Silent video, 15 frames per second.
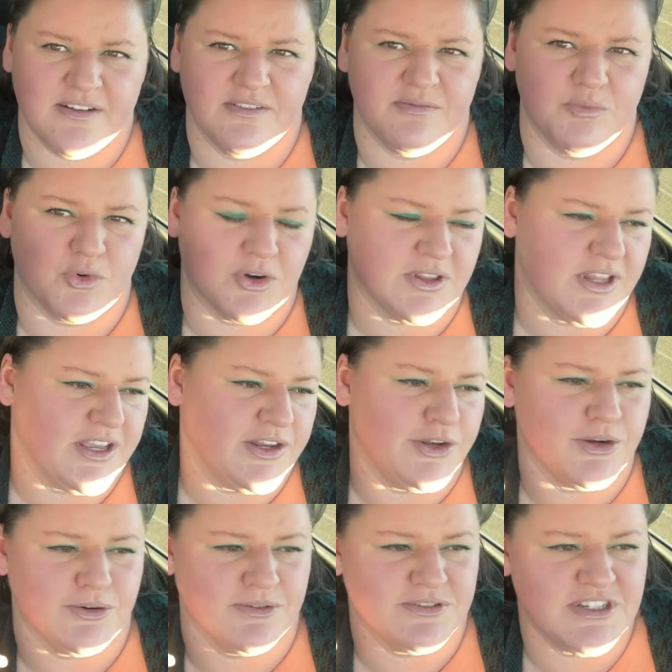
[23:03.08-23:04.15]
of more like
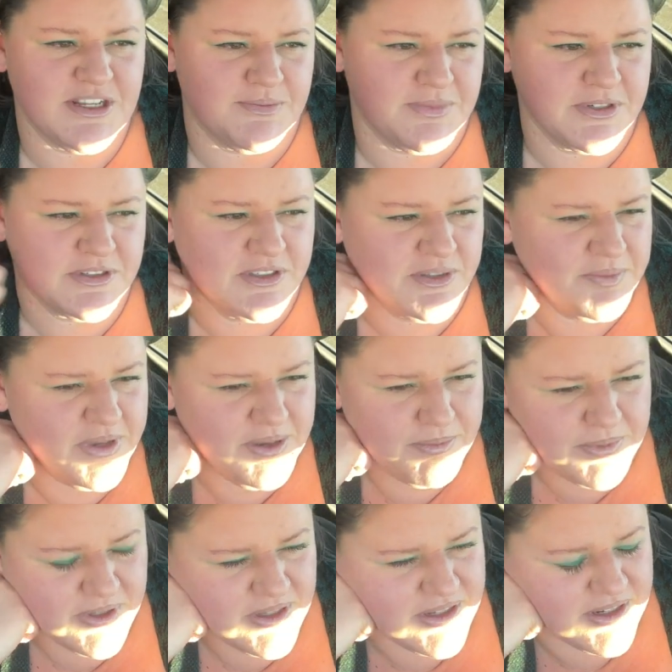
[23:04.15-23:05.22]
neurotypical
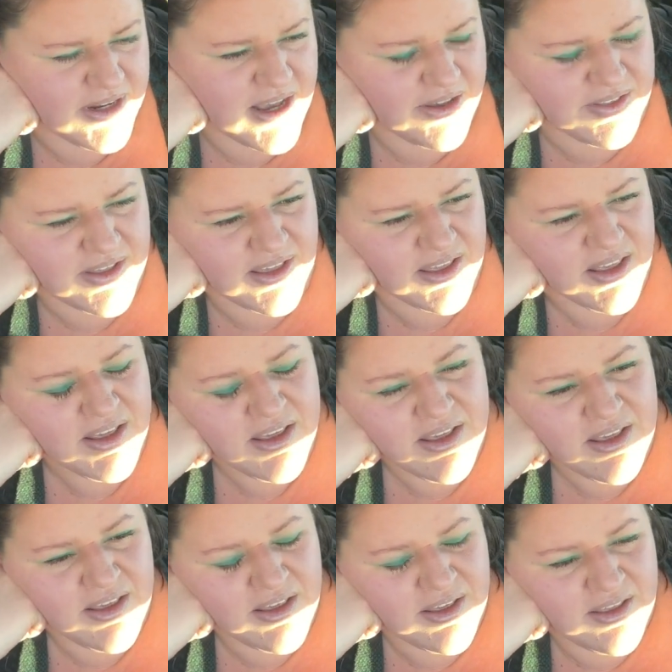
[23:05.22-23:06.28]
people and how they
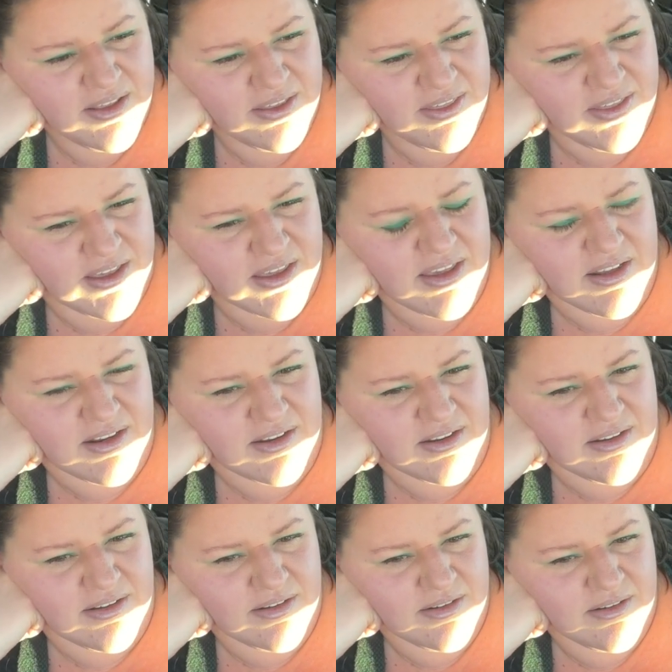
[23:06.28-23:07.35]
think
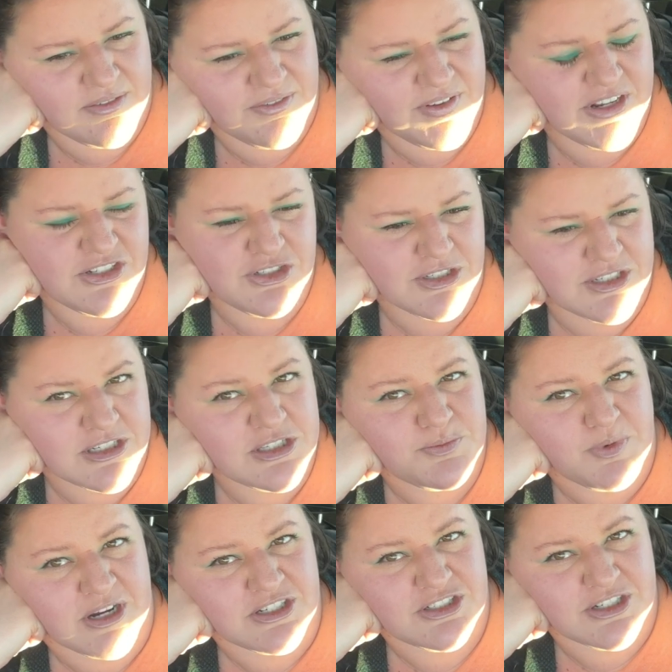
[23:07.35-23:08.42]
and facial
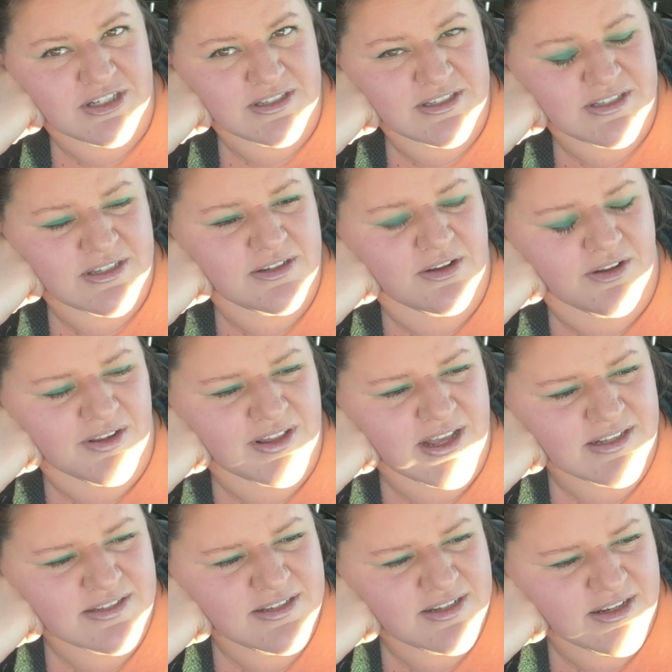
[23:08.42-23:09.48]
expressions and all
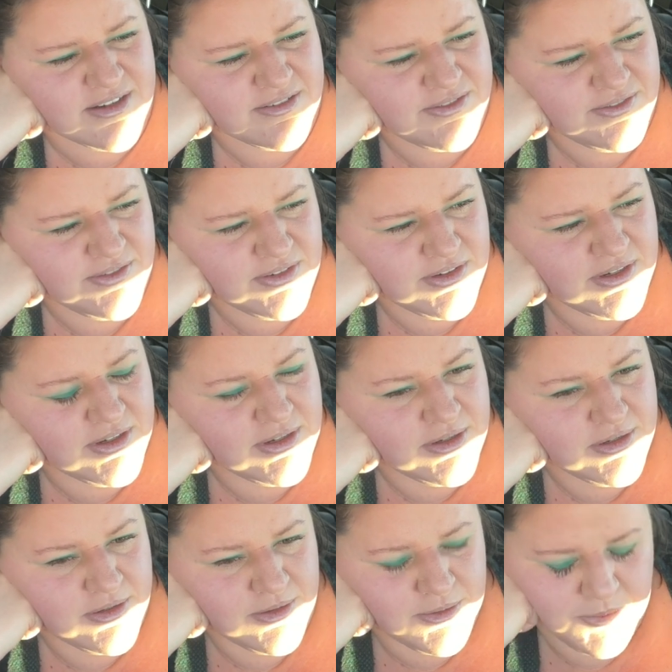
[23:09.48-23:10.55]
that stuff.
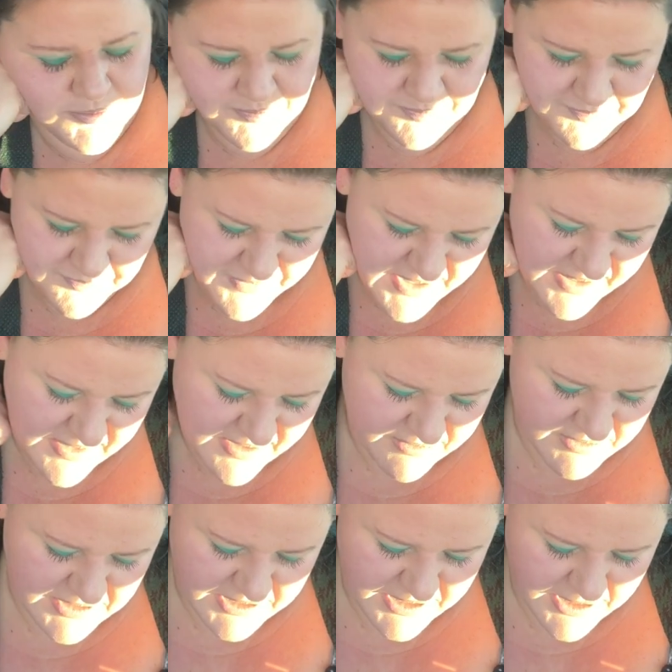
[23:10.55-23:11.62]
And that
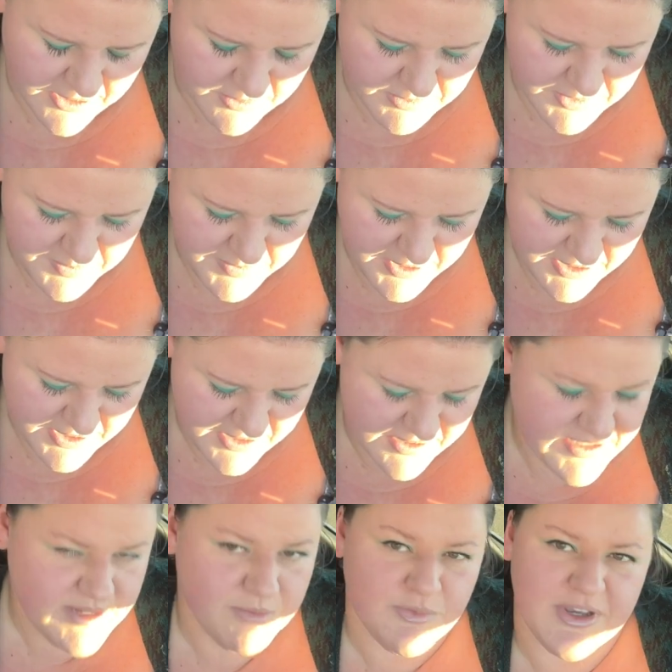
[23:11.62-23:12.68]
really helped me in
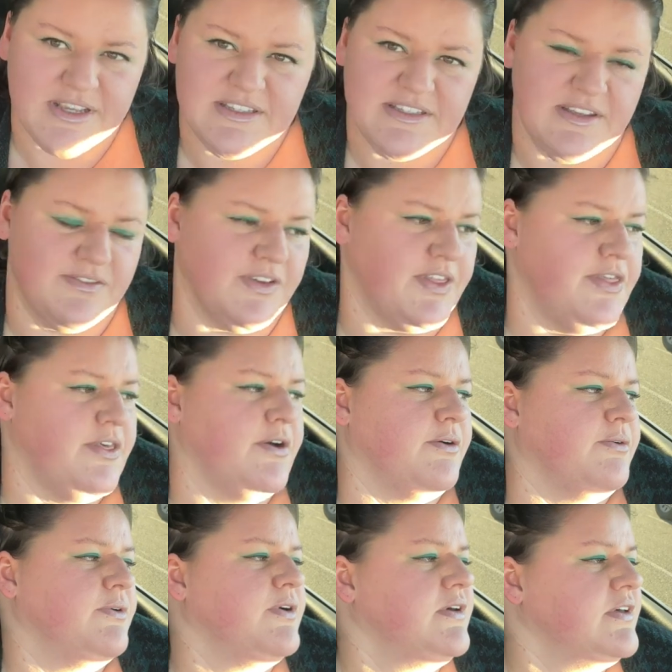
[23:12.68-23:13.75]
some ways, even
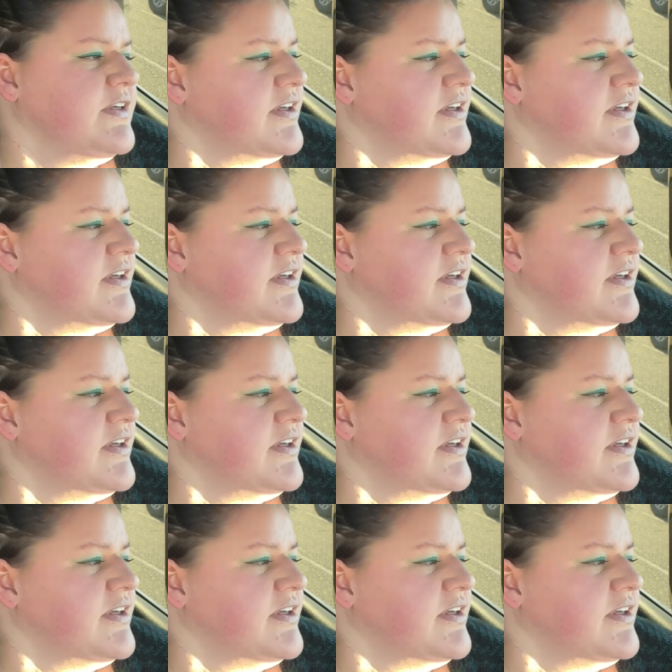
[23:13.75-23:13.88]
though